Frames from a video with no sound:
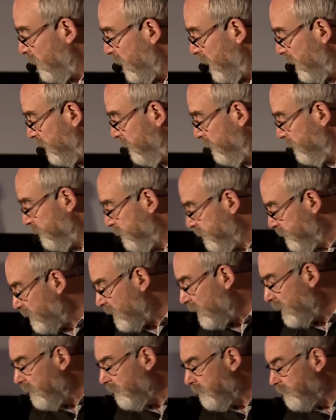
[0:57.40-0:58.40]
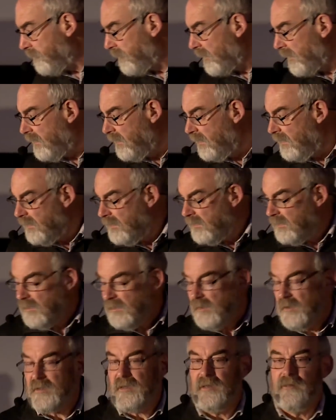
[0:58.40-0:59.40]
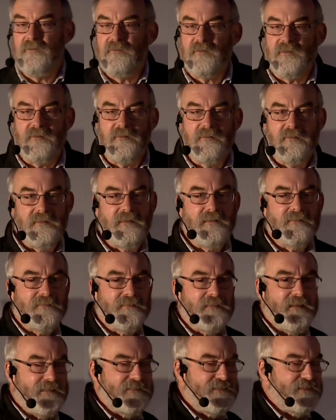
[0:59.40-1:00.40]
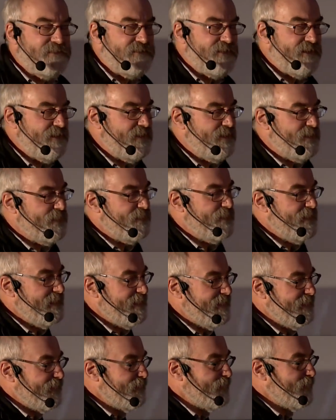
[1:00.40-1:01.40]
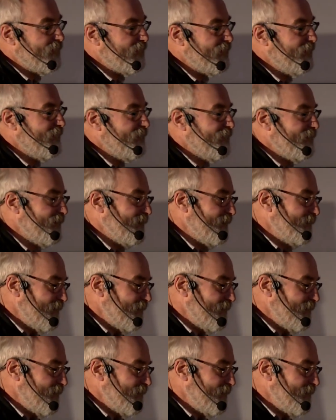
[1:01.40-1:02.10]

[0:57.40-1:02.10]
way. Yeah? Okay, sorry. I just need to realize what's going on here.